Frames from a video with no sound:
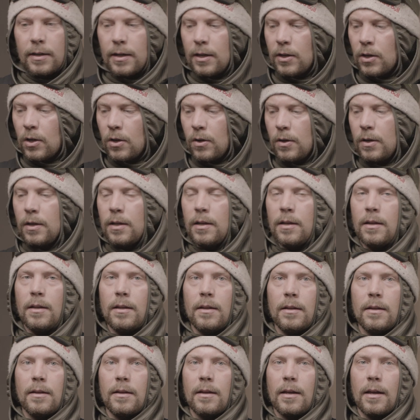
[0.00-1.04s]
and good
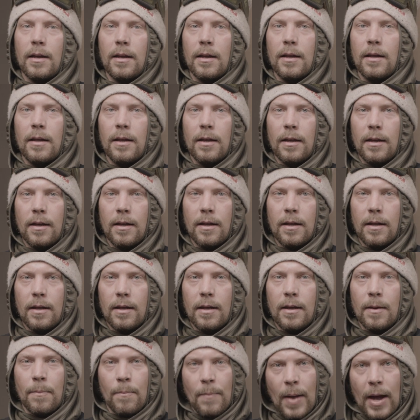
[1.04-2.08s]

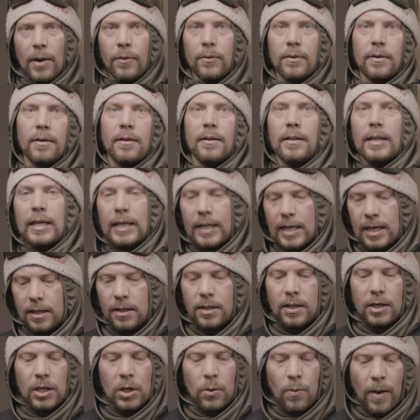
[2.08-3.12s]
about the kit
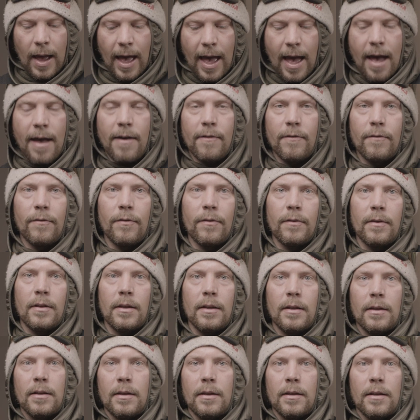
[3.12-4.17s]
that you have
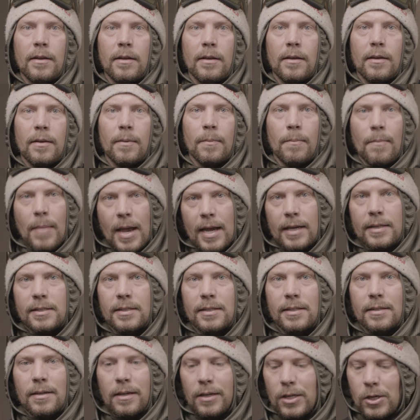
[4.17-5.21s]

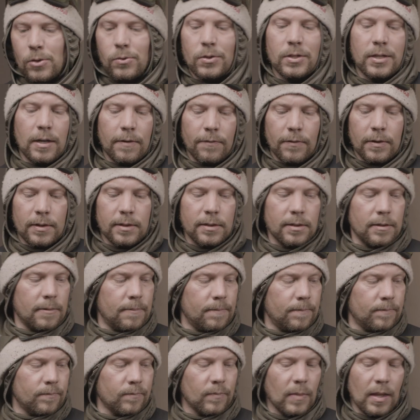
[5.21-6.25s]
makes a huge difference.
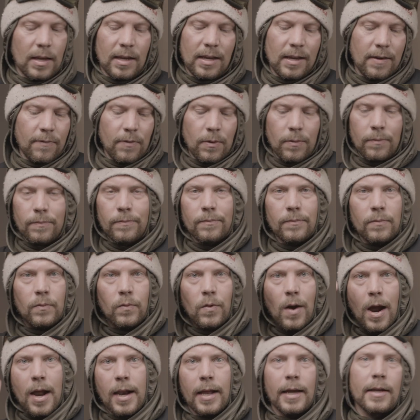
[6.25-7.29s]
Even
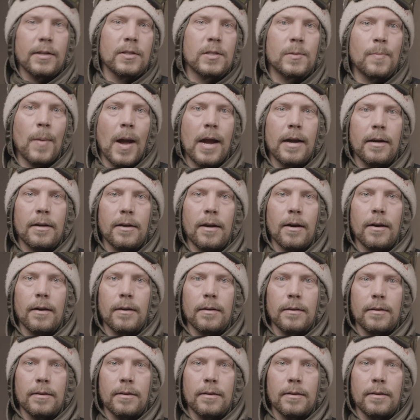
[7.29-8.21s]
riding inspired art,